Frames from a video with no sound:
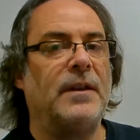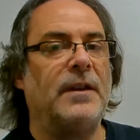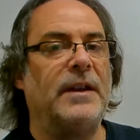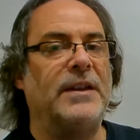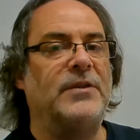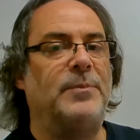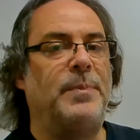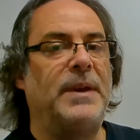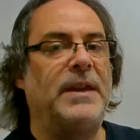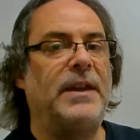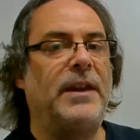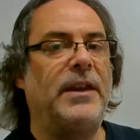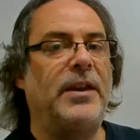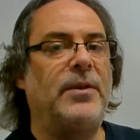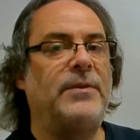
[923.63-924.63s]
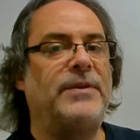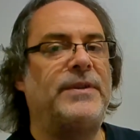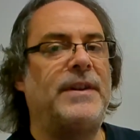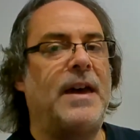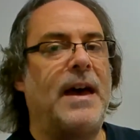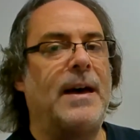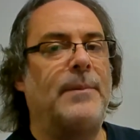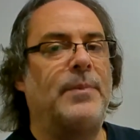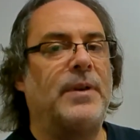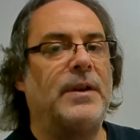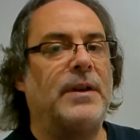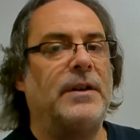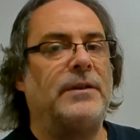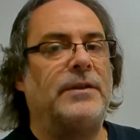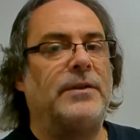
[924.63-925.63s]
is being used up
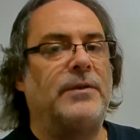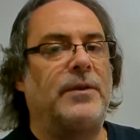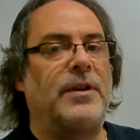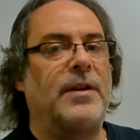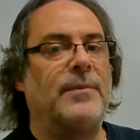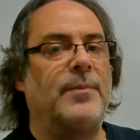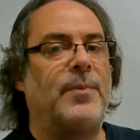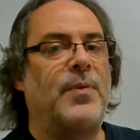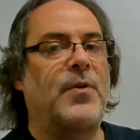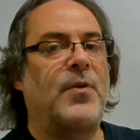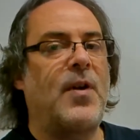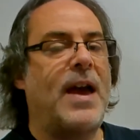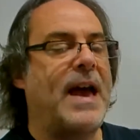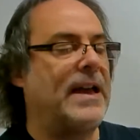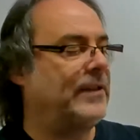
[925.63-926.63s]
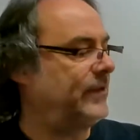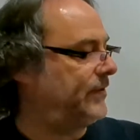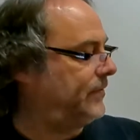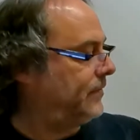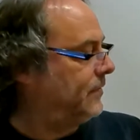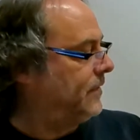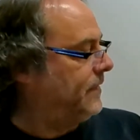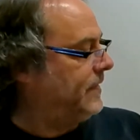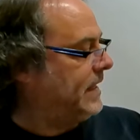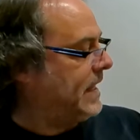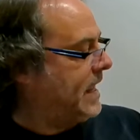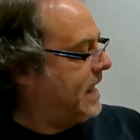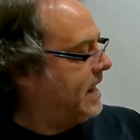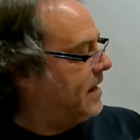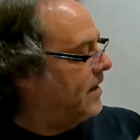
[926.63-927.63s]
to compress the
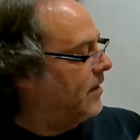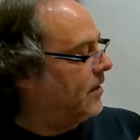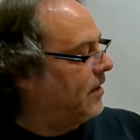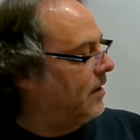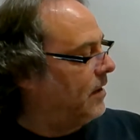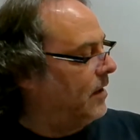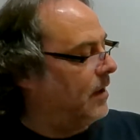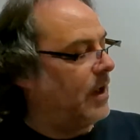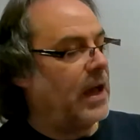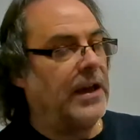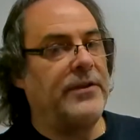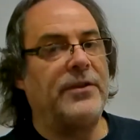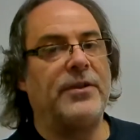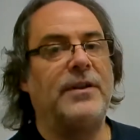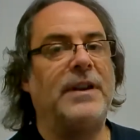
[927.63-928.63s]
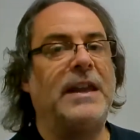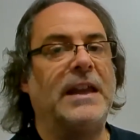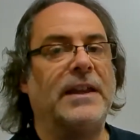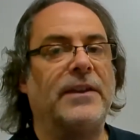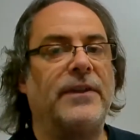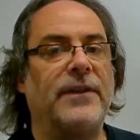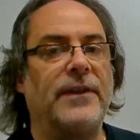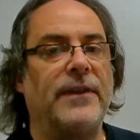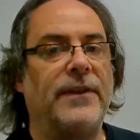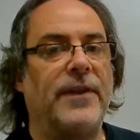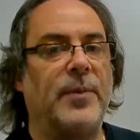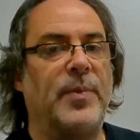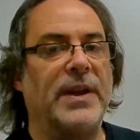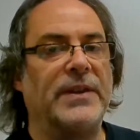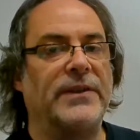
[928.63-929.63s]
air underneath the
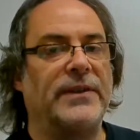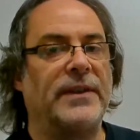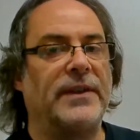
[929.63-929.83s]
piston.